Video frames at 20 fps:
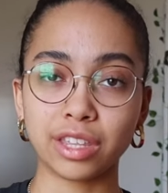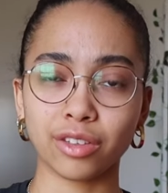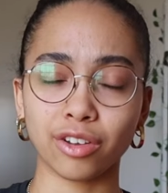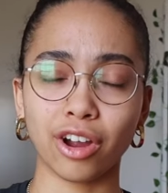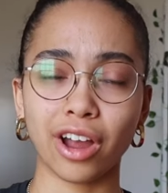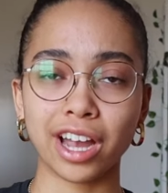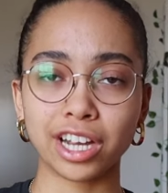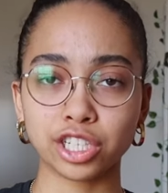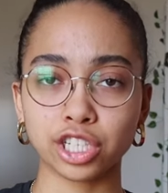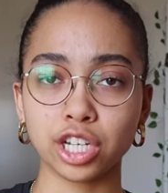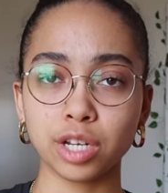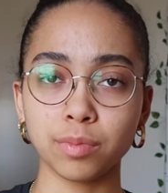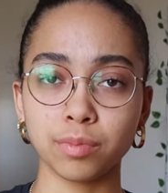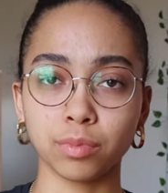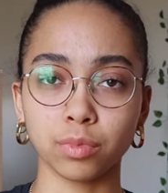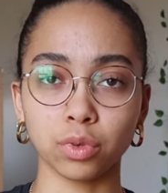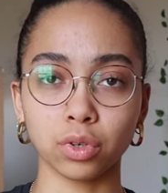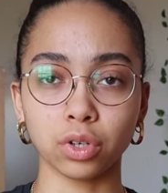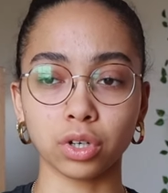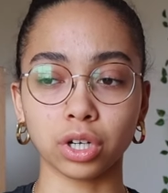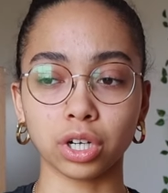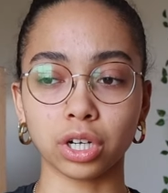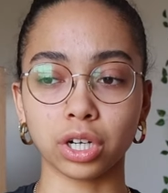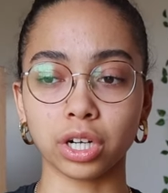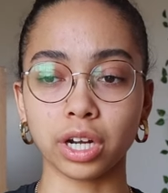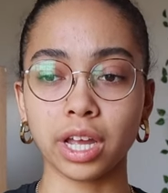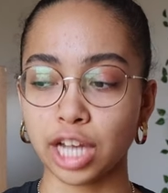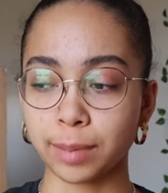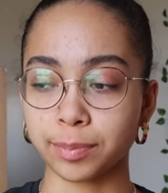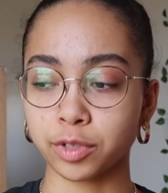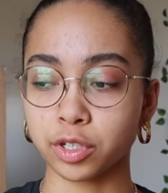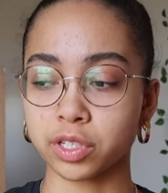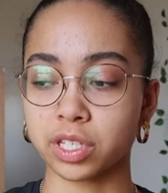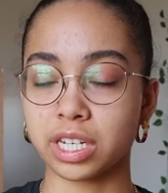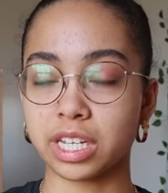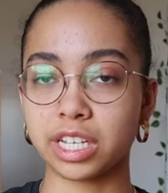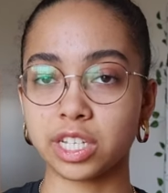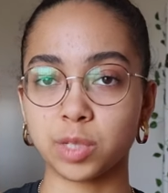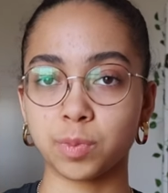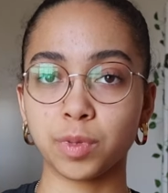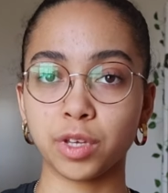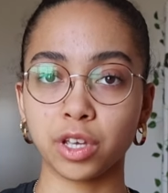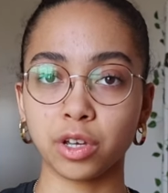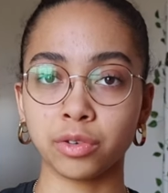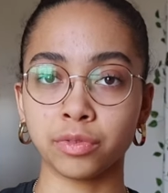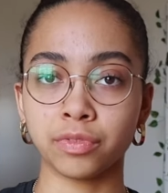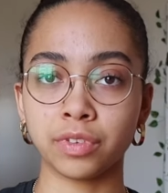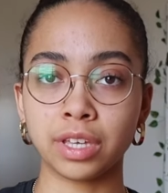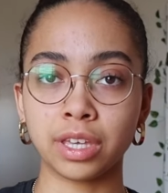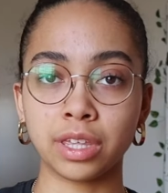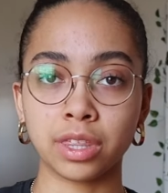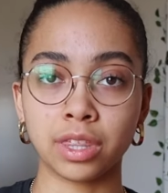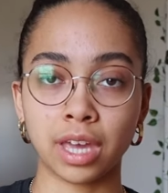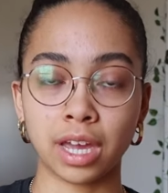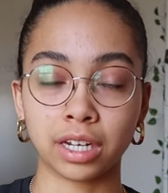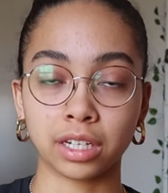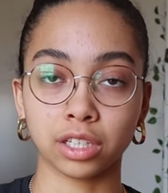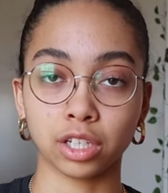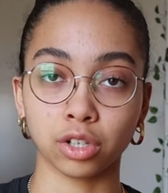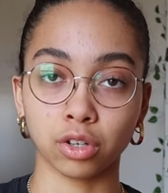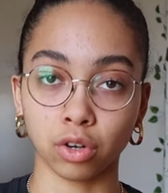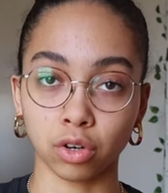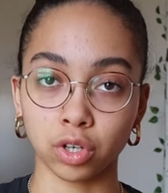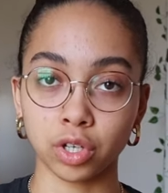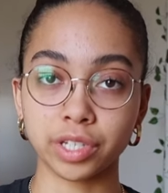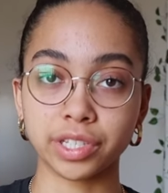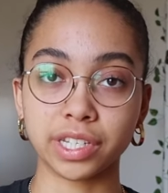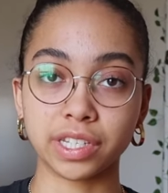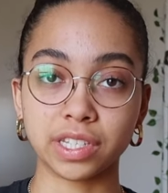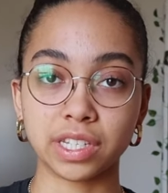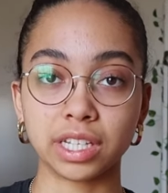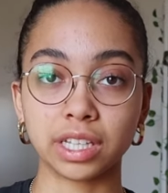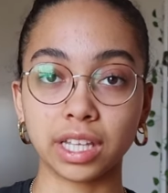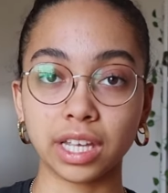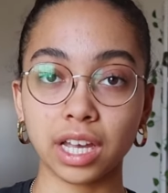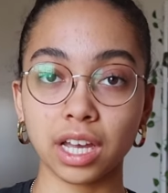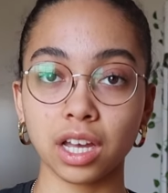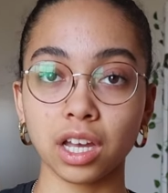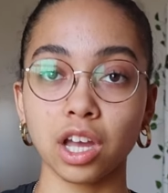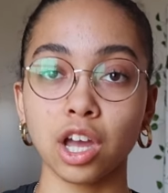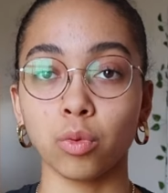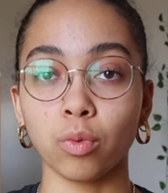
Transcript: There are actually more chapters in his POV than the girl Cecilia,